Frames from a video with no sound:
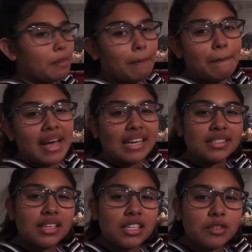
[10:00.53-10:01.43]

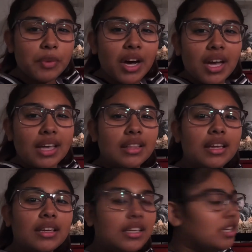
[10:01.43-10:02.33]
basking spot, and then
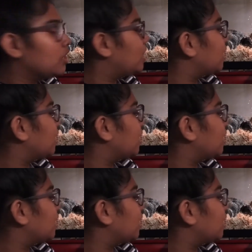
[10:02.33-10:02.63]
he can actually